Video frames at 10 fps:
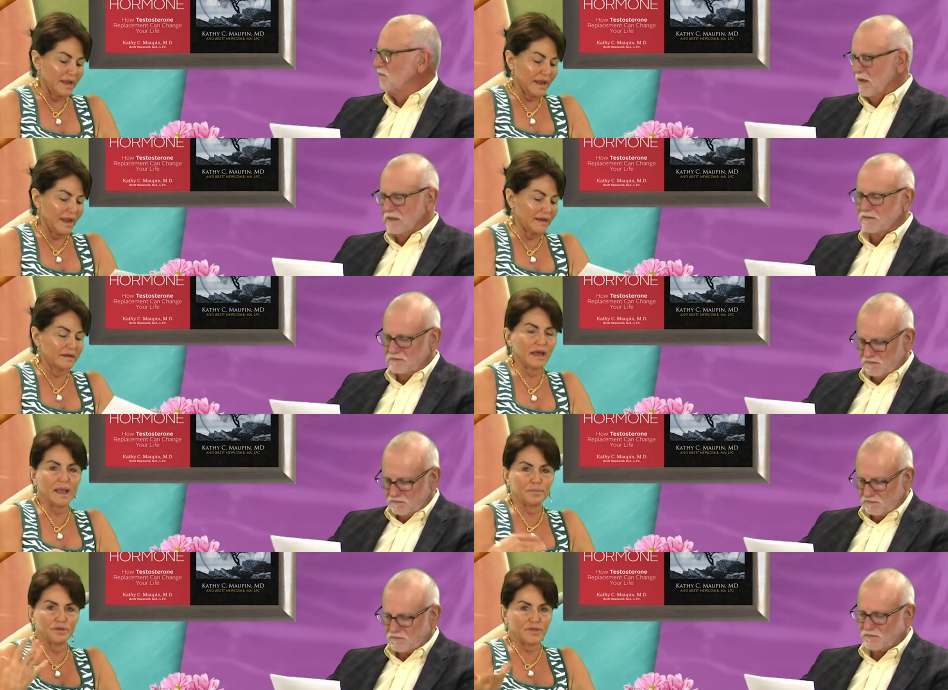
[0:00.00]
Speaker 1: Right. And
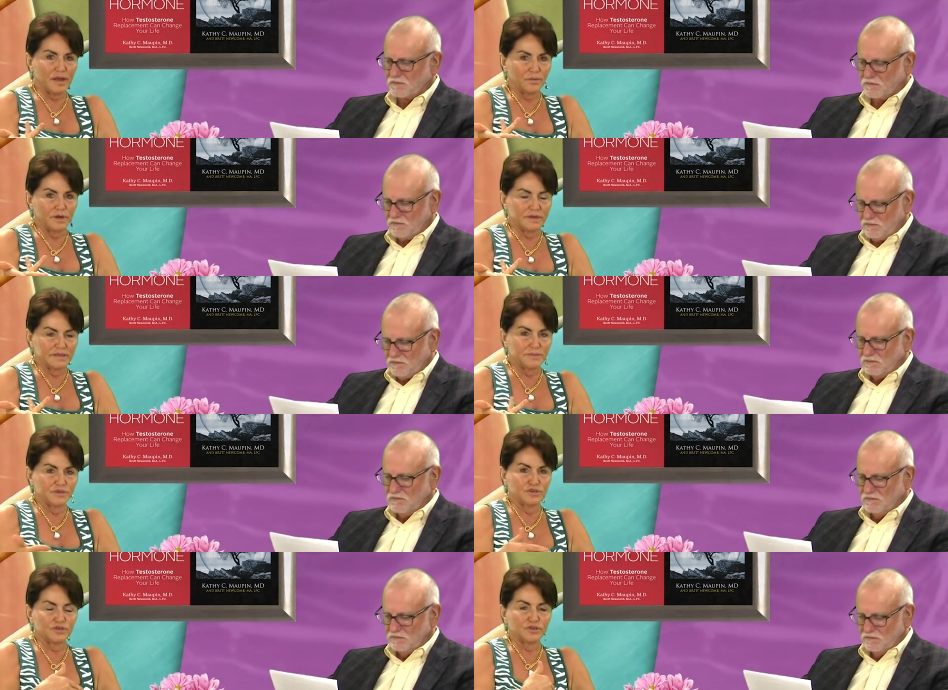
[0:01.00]
hyperthyroidism
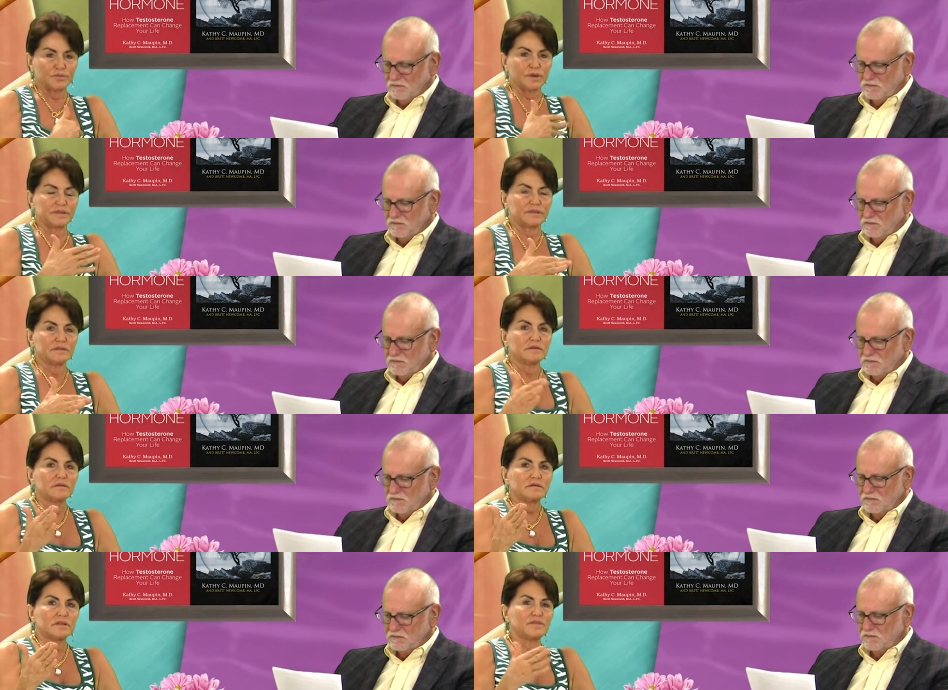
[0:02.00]
is usually what
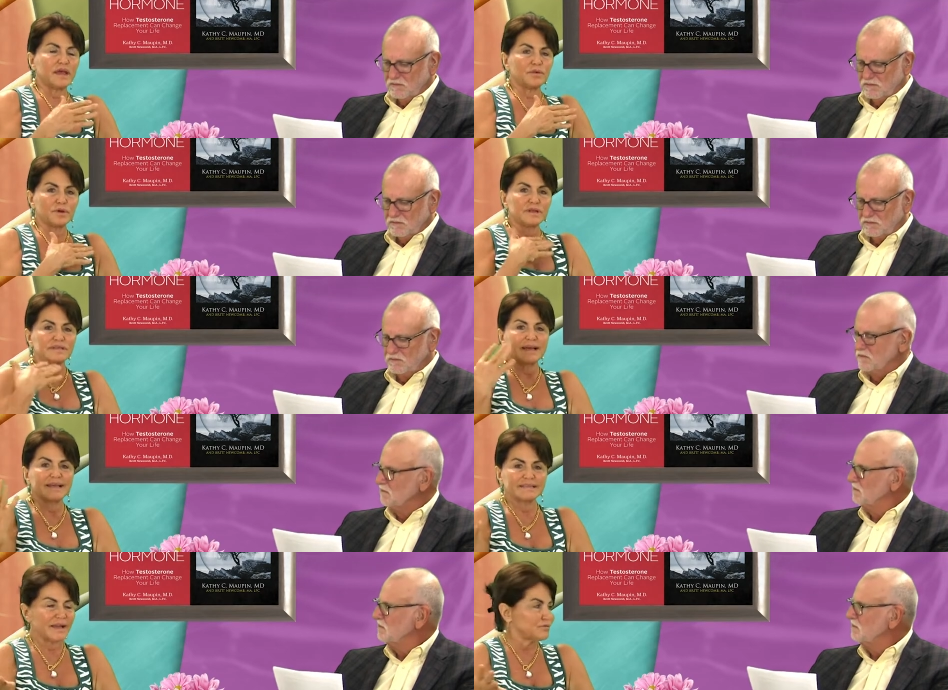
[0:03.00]
the thyroid
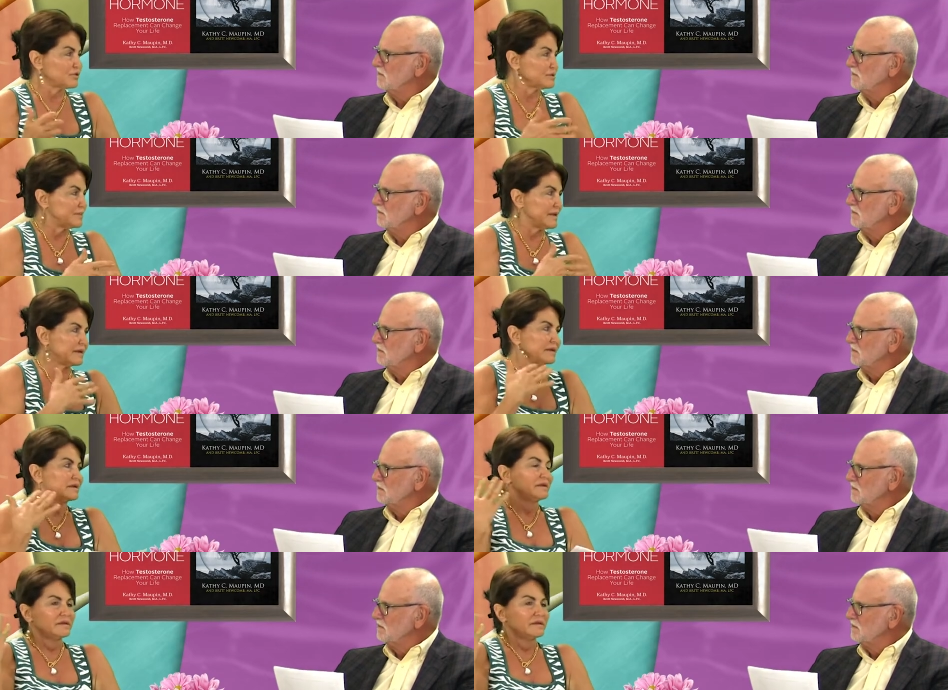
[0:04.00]
does after it's being